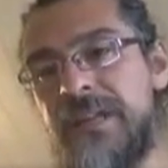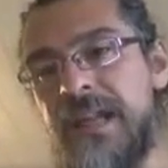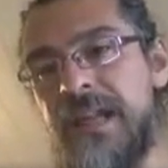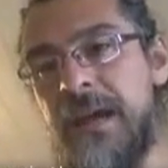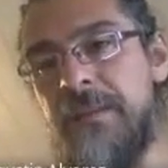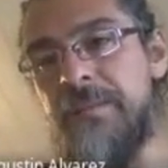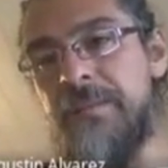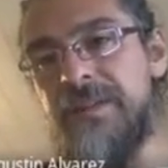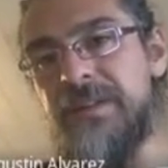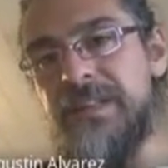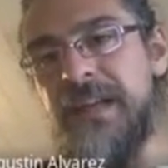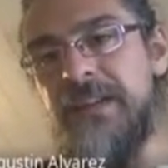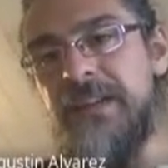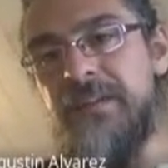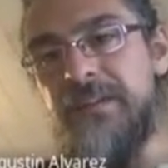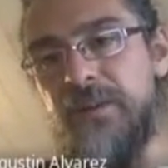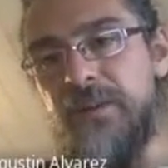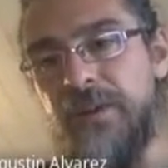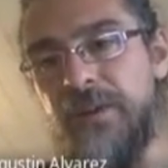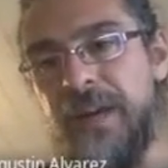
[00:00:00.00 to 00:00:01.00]
number size
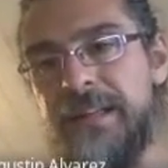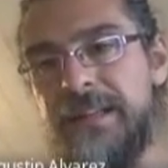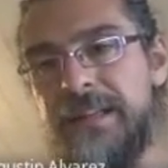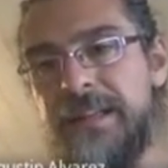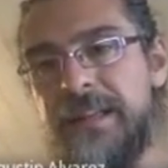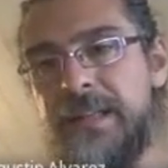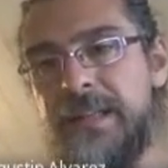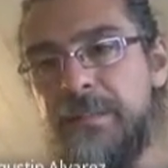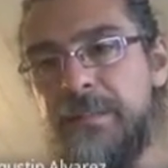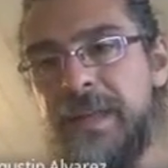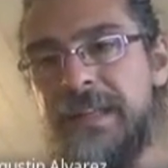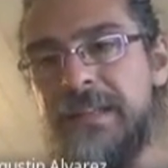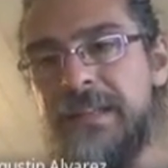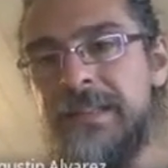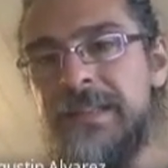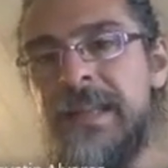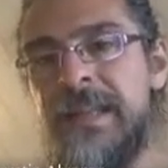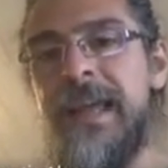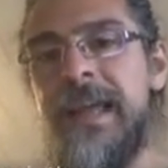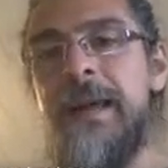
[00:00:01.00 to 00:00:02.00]
of correlated
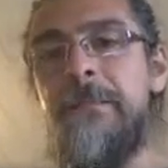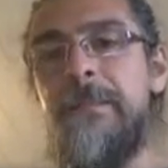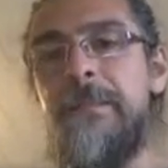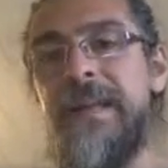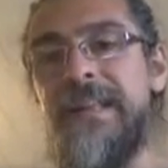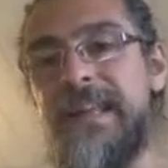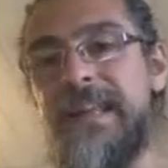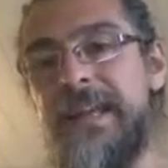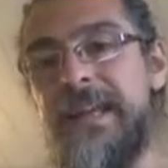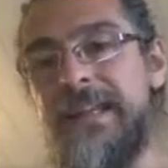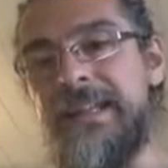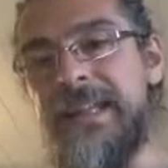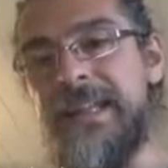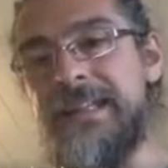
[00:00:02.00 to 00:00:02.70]
spins, but the